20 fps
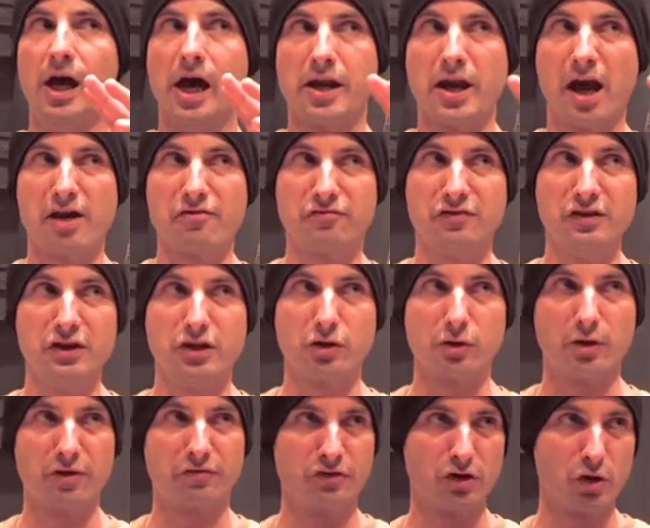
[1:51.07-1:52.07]
And I
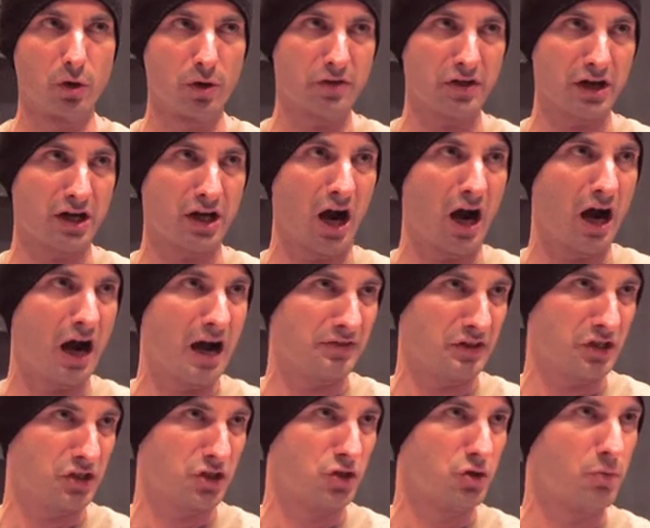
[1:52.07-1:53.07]
figure if you're the god
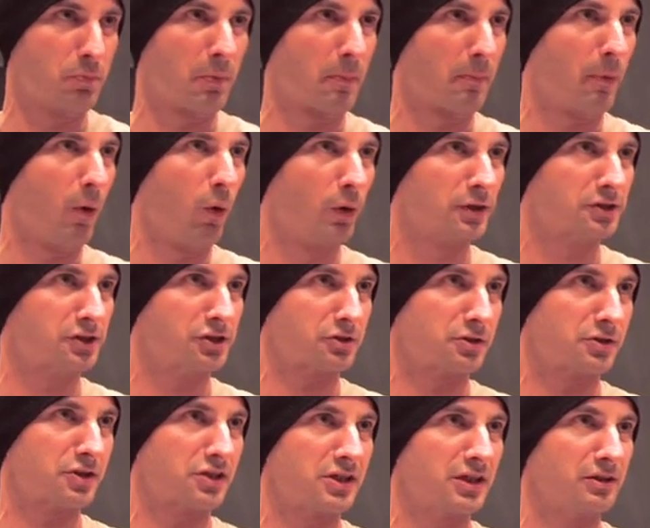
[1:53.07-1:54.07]
that you purport
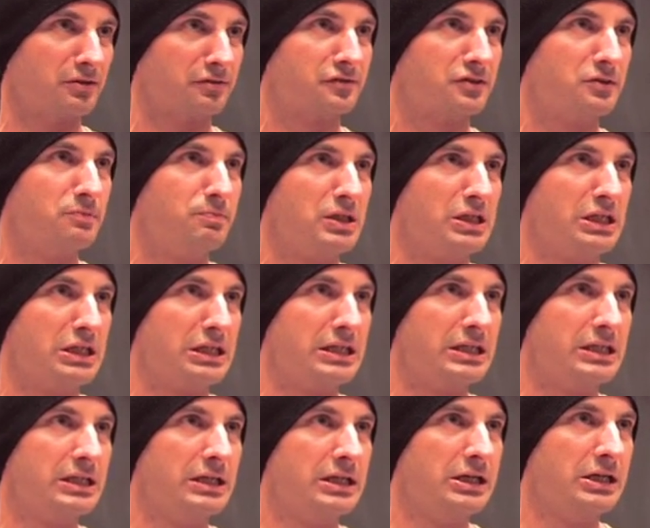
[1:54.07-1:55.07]
yourself to be,
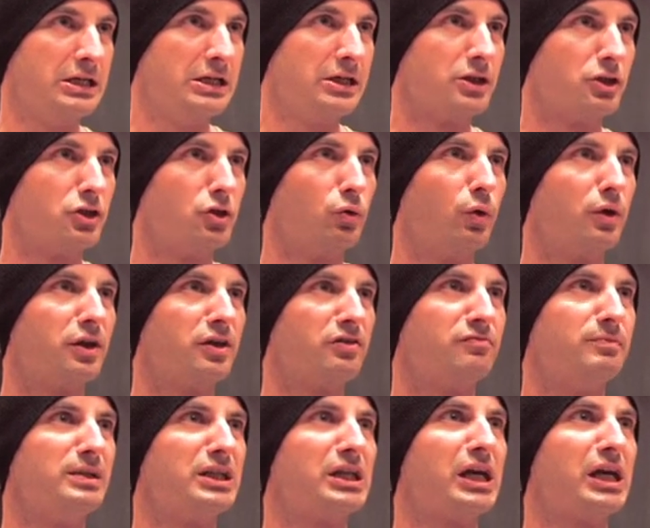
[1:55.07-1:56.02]
you will give me